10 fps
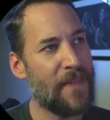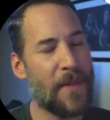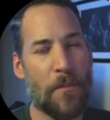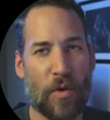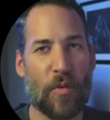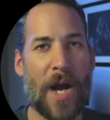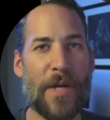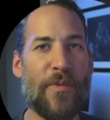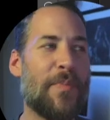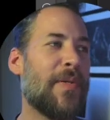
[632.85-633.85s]
the more
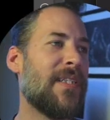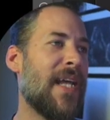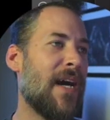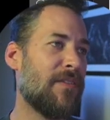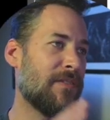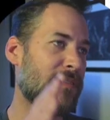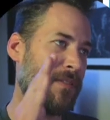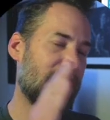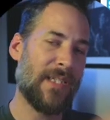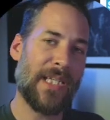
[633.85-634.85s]
white we put down,
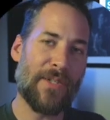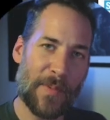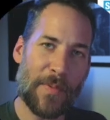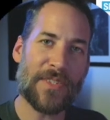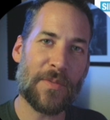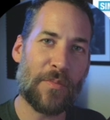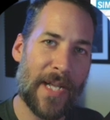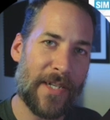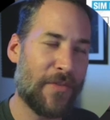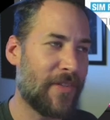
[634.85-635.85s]
and we put some
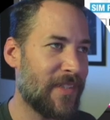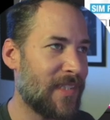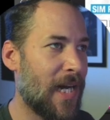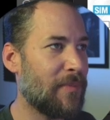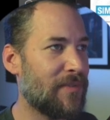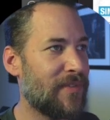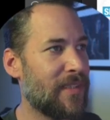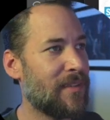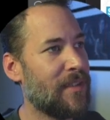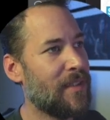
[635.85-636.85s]
red over the top of it,